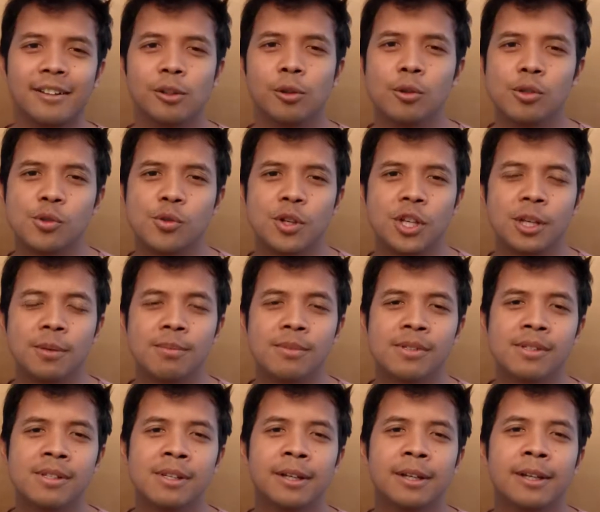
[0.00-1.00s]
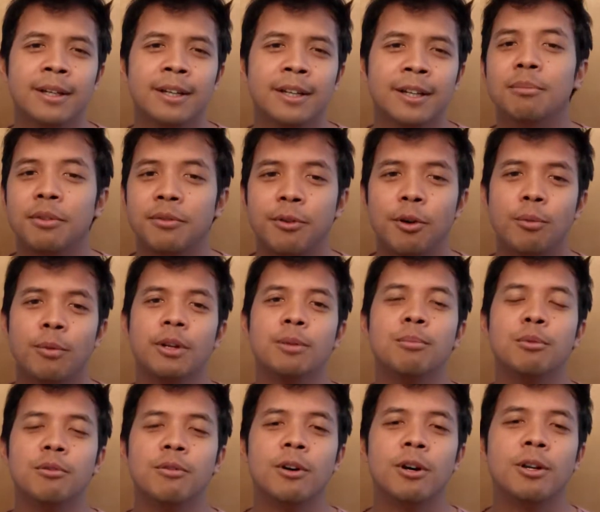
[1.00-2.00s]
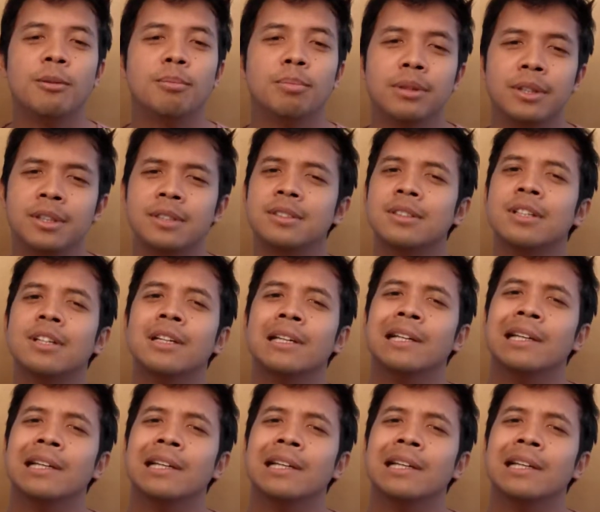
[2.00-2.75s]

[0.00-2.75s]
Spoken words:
those dreams. Before we move on, please